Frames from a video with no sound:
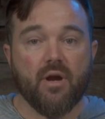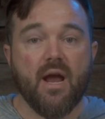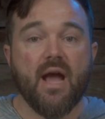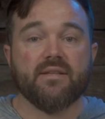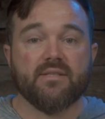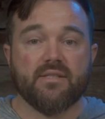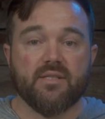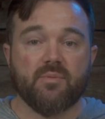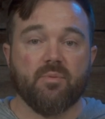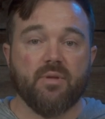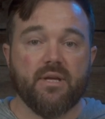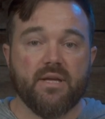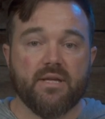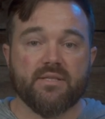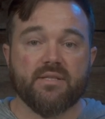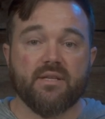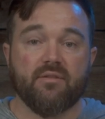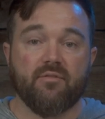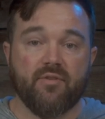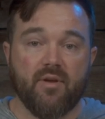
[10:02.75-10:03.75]
has its
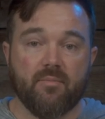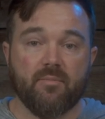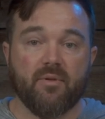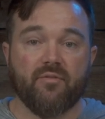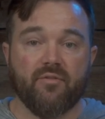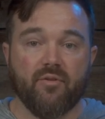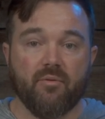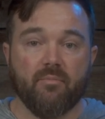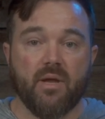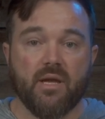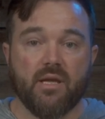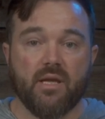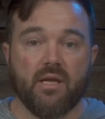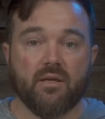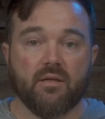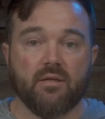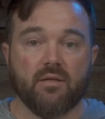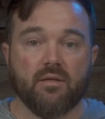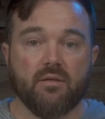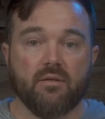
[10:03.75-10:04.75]
place in family
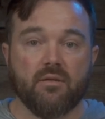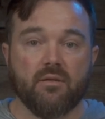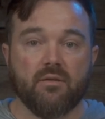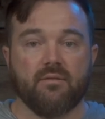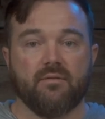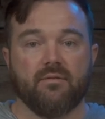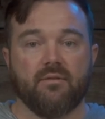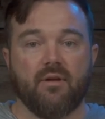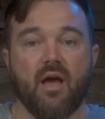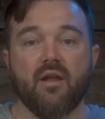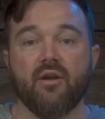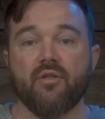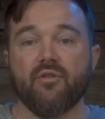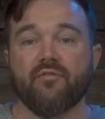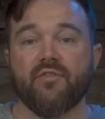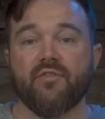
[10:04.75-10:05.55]
filmmaking. Another